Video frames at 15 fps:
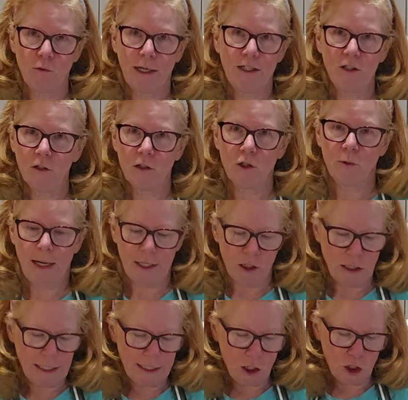regular
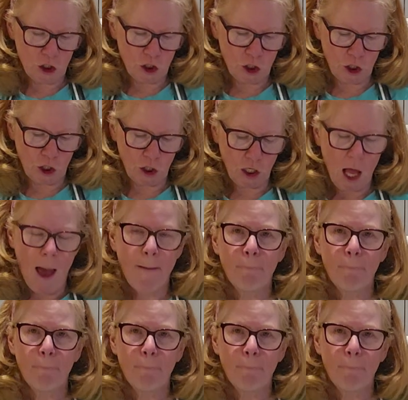granulated sugar,